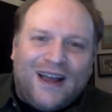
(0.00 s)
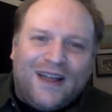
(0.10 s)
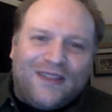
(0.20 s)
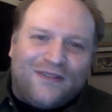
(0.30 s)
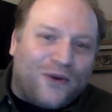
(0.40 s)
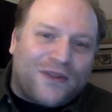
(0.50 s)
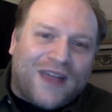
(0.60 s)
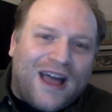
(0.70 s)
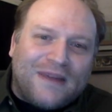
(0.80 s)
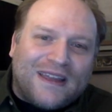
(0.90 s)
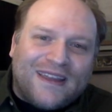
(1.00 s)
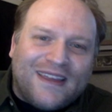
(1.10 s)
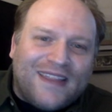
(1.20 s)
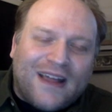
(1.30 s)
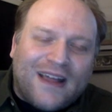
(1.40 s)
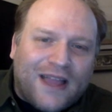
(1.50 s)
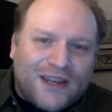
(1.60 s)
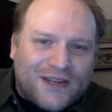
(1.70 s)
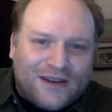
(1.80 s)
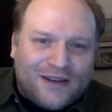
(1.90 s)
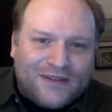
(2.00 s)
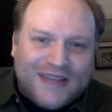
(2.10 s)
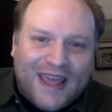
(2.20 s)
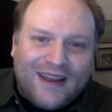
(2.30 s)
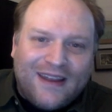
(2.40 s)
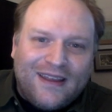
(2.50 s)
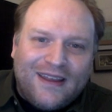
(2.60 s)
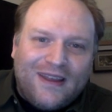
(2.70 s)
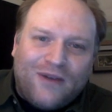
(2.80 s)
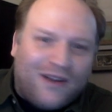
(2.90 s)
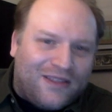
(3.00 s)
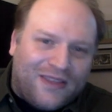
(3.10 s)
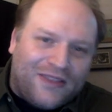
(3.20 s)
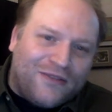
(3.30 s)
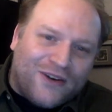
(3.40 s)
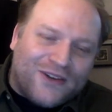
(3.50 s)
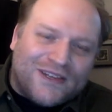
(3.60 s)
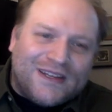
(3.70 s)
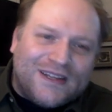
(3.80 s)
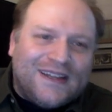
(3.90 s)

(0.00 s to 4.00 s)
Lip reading: the fourth comic in that collection of 10 rather than the first,